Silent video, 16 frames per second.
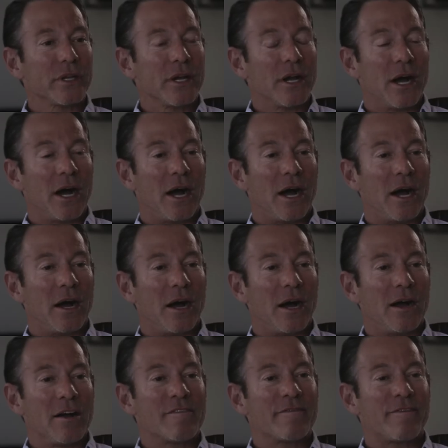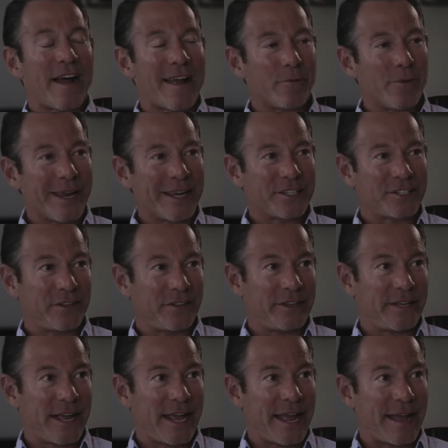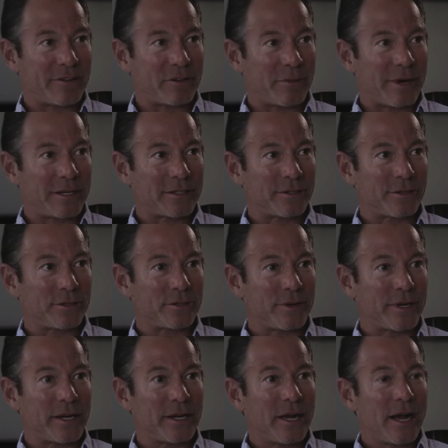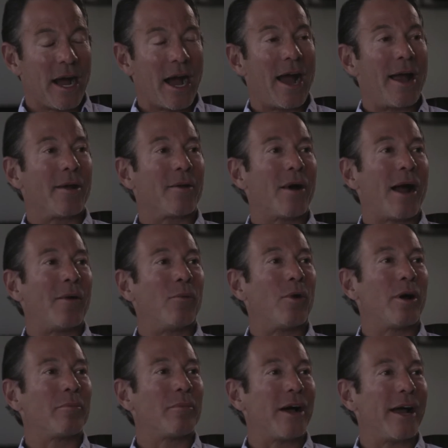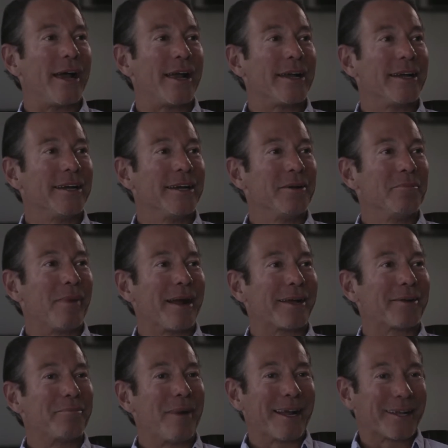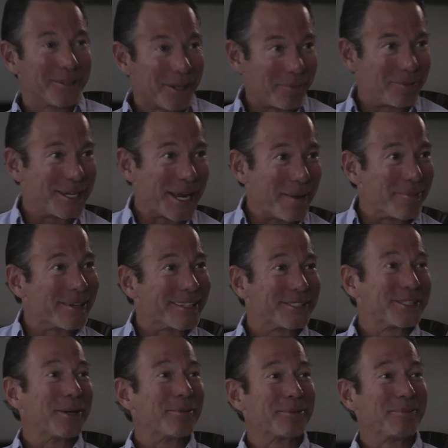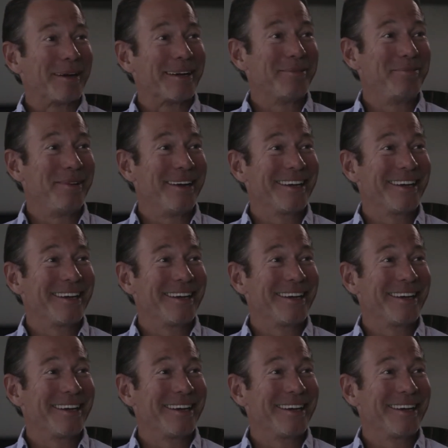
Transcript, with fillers: uh, five weeks to the day after my surgery, I, I won my, my, my club championships, my, my,